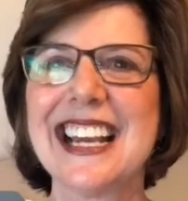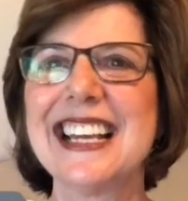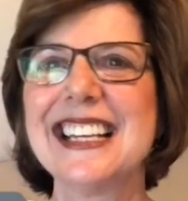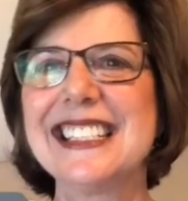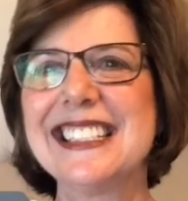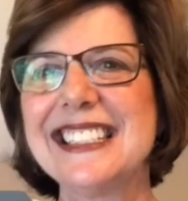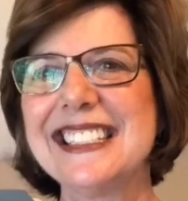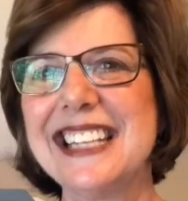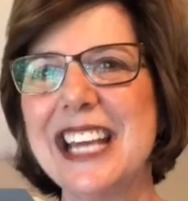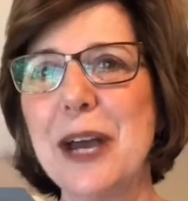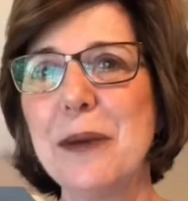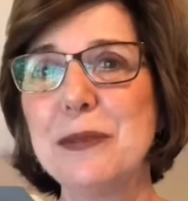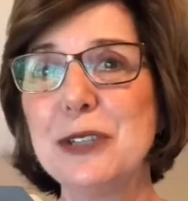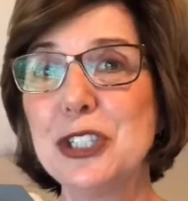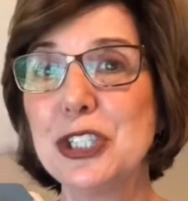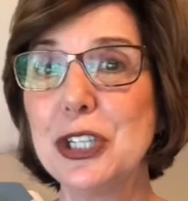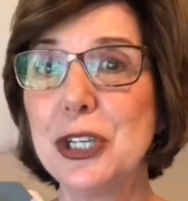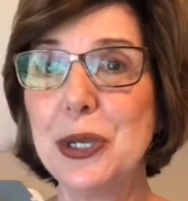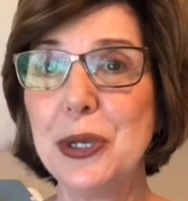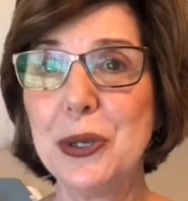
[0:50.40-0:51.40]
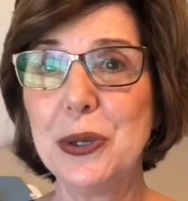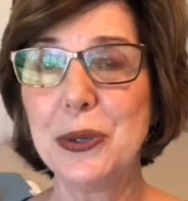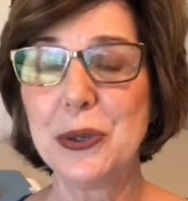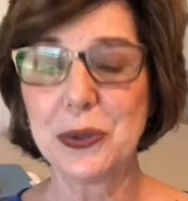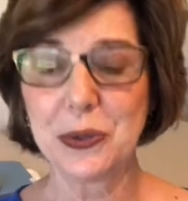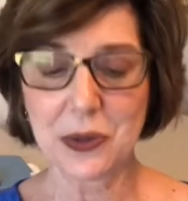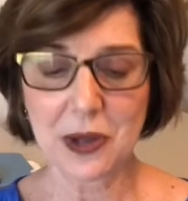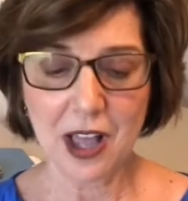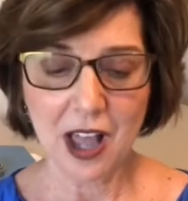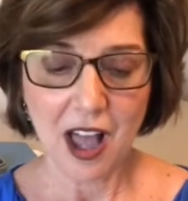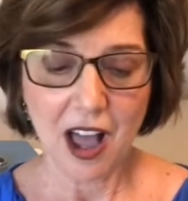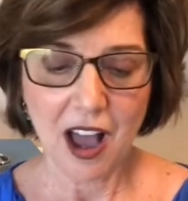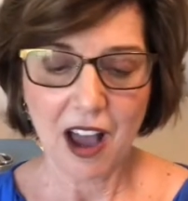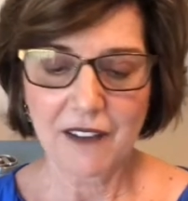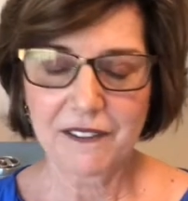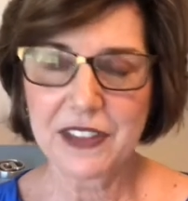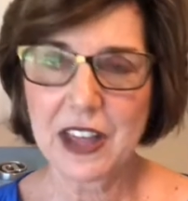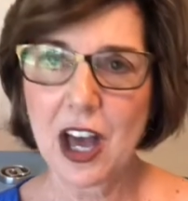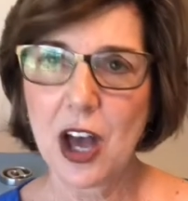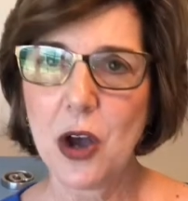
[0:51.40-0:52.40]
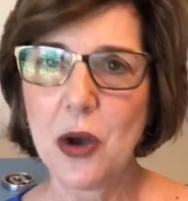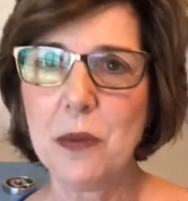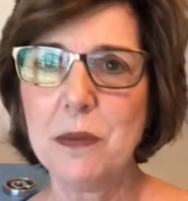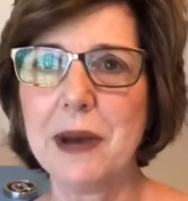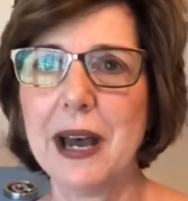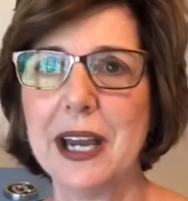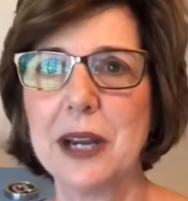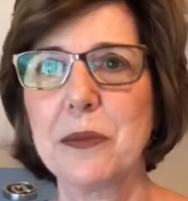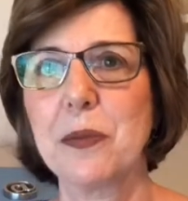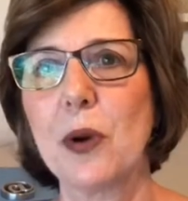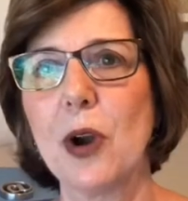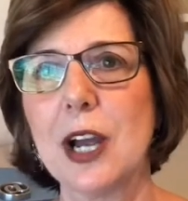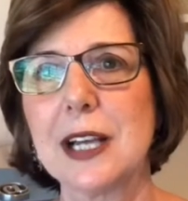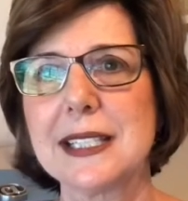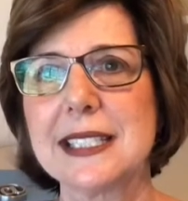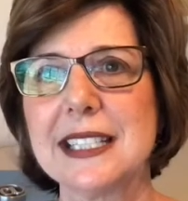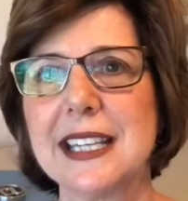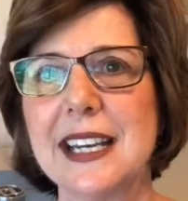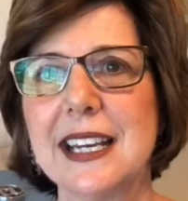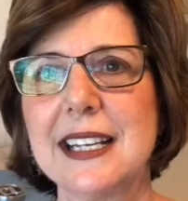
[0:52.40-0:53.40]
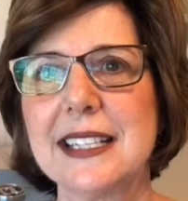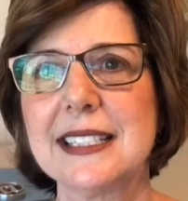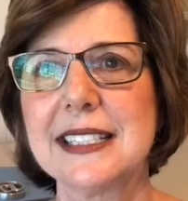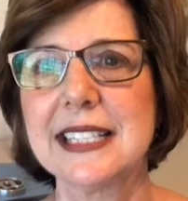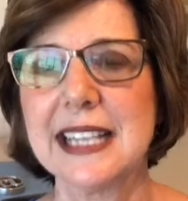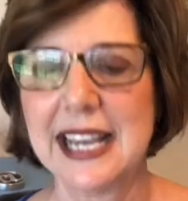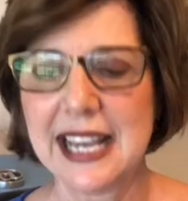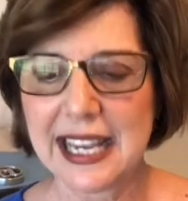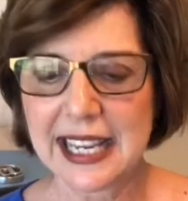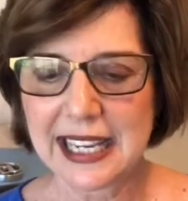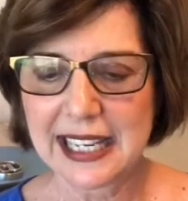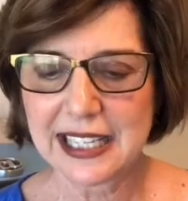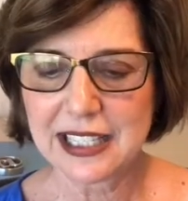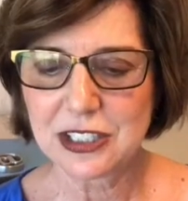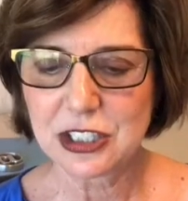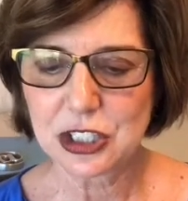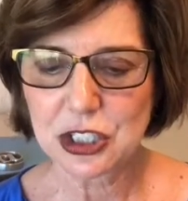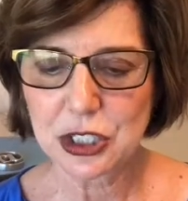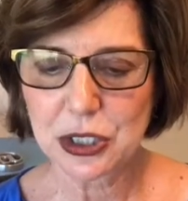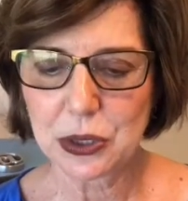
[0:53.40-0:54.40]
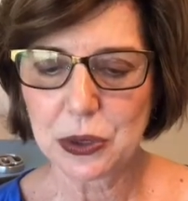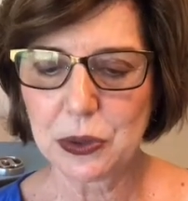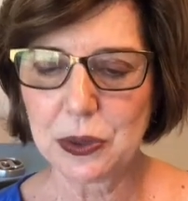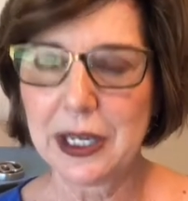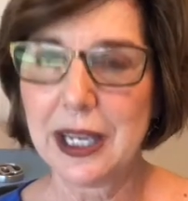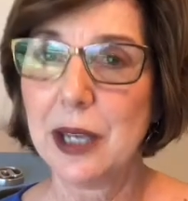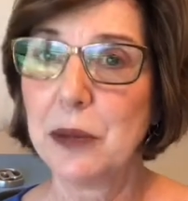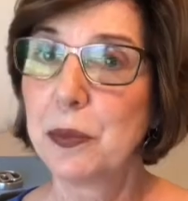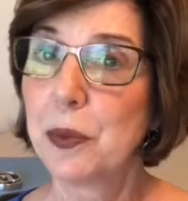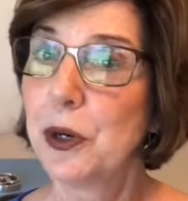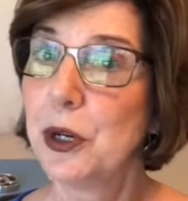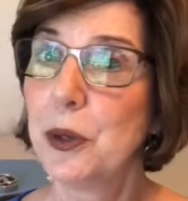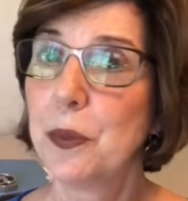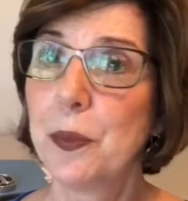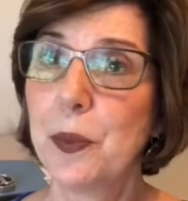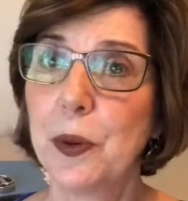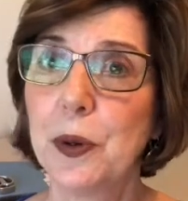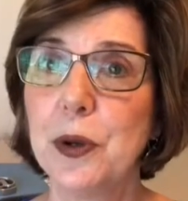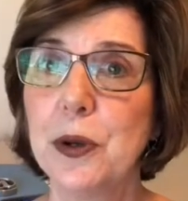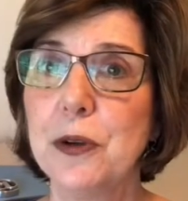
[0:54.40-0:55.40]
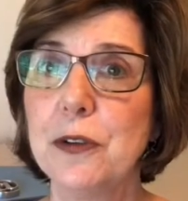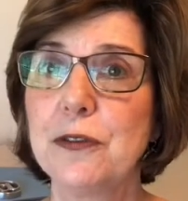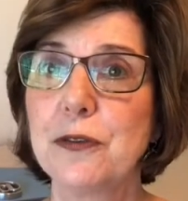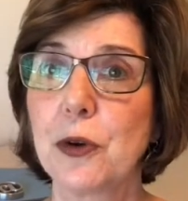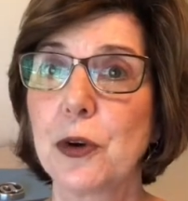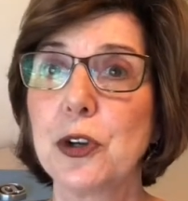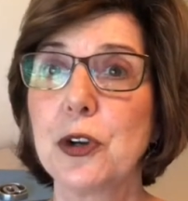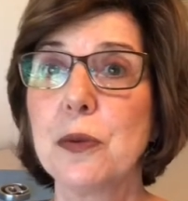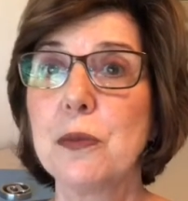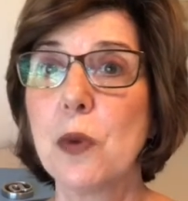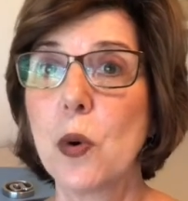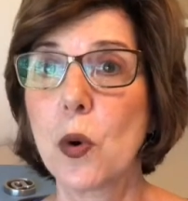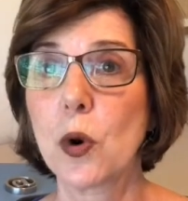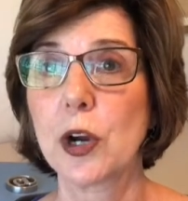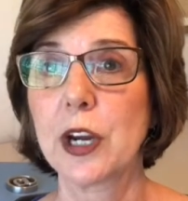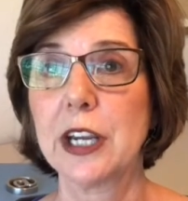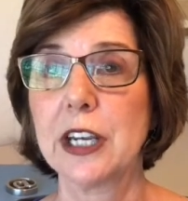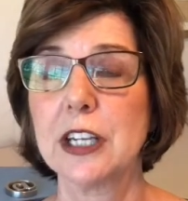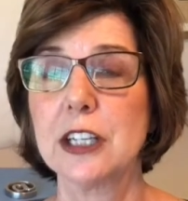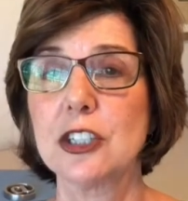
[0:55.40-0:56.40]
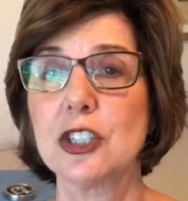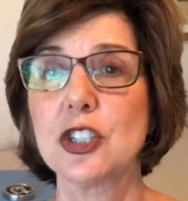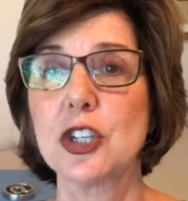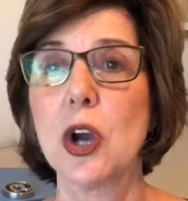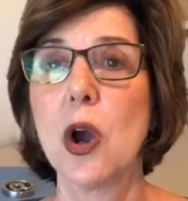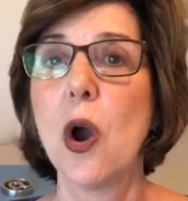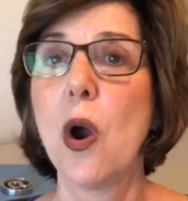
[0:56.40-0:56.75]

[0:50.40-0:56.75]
Step 2 of the home buying process is to get pre-approved for your mortgage,